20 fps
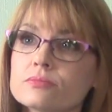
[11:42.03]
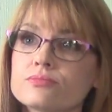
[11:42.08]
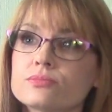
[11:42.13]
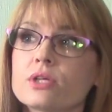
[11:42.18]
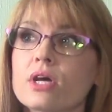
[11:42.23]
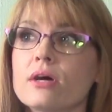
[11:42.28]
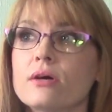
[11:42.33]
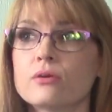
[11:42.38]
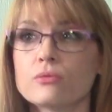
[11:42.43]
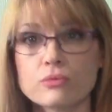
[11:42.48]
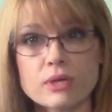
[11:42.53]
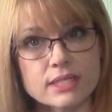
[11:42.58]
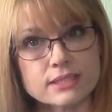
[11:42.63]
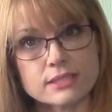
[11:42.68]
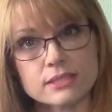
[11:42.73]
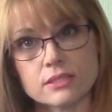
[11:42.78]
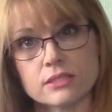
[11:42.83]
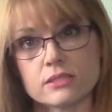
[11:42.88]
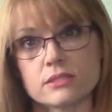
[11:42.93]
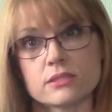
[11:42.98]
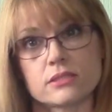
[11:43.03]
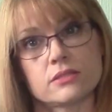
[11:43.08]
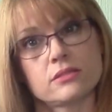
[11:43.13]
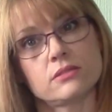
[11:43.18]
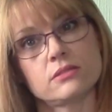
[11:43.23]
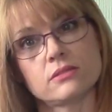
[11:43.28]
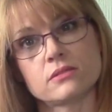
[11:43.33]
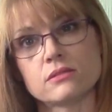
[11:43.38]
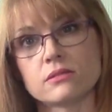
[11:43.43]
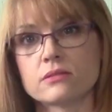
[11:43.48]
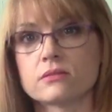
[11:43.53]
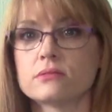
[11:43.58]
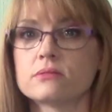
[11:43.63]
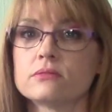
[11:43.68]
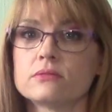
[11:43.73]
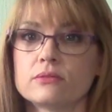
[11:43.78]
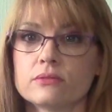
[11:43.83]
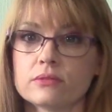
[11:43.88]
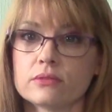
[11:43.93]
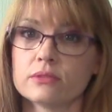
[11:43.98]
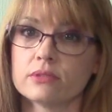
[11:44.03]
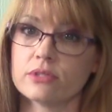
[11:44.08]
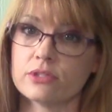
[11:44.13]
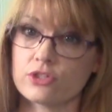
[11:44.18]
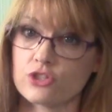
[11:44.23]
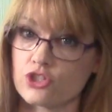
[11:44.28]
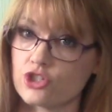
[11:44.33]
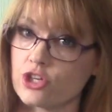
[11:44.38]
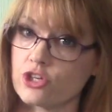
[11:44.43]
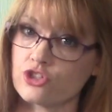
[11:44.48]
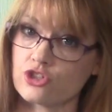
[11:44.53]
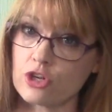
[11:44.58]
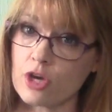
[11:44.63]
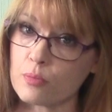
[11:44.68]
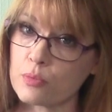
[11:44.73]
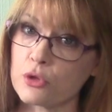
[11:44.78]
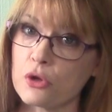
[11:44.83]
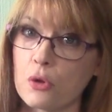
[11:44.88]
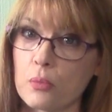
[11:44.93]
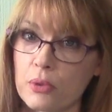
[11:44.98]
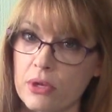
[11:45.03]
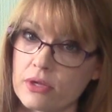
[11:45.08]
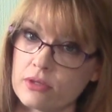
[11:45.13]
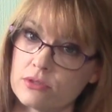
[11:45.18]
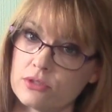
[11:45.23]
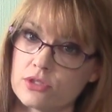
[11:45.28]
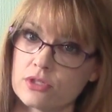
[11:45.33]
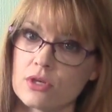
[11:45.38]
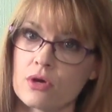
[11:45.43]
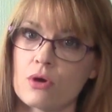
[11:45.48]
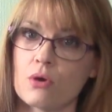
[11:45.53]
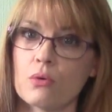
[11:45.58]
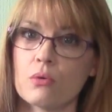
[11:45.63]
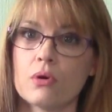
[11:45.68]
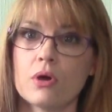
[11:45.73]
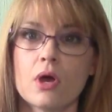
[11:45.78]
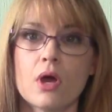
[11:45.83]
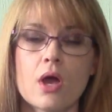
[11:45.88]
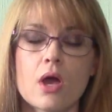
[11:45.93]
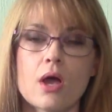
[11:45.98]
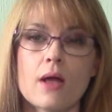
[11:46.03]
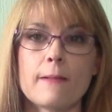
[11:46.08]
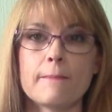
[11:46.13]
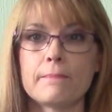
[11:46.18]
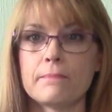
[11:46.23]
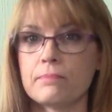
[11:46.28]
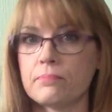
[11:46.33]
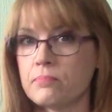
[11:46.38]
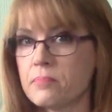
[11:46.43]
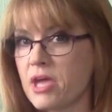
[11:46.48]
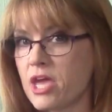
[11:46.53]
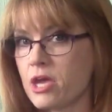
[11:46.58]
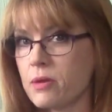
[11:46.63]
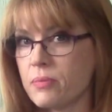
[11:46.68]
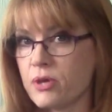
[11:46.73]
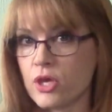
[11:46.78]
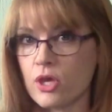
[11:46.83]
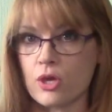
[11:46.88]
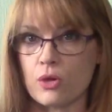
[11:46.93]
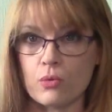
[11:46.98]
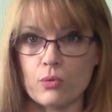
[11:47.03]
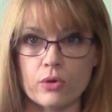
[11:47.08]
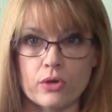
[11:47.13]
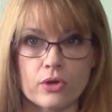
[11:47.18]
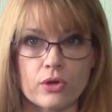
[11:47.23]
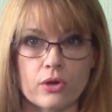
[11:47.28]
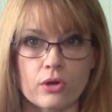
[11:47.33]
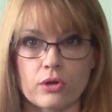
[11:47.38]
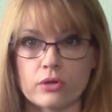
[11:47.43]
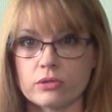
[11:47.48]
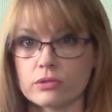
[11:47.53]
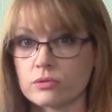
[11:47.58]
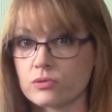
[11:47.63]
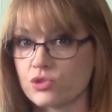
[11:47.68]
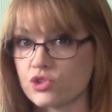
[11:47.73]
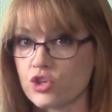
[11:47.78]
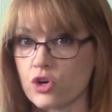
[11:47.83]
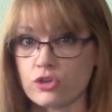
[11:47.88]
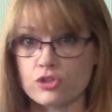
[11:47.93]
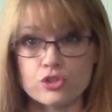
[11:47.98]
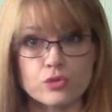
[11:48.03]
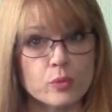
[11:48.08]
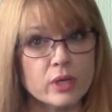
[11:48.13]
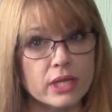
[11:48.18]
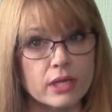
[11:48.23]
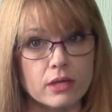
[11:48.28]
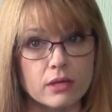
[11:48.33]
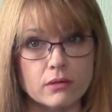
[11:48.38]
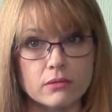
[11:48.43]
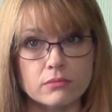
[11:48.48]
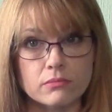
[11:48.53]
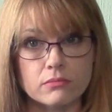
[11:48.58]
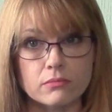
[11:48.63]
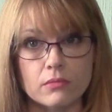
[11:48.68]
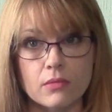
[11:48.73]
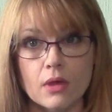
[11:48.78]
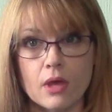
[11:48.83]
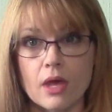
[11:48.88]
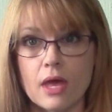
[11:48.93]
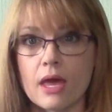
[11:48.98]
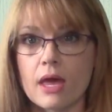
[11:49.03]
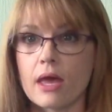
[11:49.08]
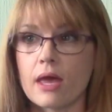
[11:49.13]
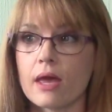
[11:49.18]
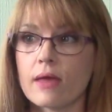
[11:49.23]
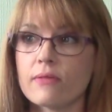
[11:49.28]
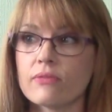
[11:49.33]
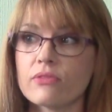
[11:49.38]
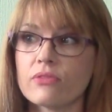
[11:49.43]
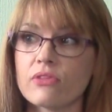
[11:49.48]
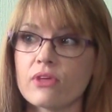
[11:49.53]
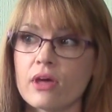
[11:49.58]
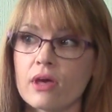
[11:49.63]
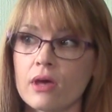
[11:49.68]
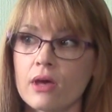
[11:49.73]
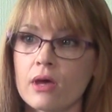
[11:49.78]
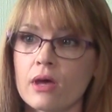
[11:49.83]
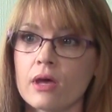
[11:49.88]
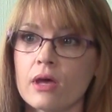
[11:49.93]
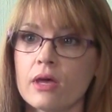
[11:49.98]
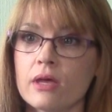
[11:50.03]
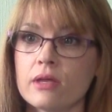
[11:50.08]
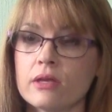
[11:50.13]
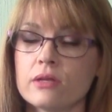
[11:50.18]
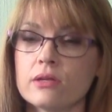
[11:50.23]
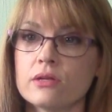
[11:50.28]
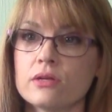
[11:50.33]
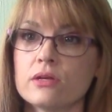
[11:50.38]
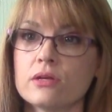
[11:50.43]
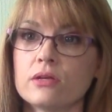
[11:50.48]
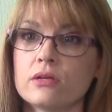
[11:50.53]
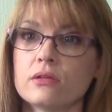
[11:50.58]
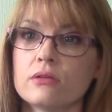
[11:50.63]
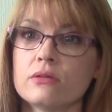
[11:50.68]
kind of restless and need to change it up a little bit. So maybe where you start swinging. And then